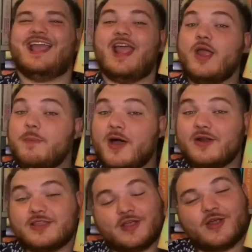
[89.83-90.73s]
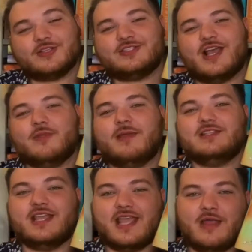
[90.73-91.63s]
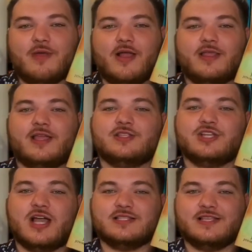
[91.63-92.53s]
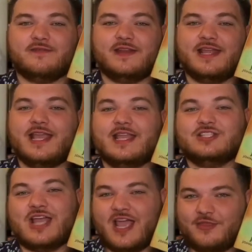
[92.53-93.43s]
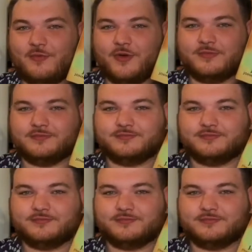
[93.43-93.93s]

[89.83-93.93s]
Harry Potter and the Cursed Child by J.K. Rowling, John Tiffany, and Jack Thorne.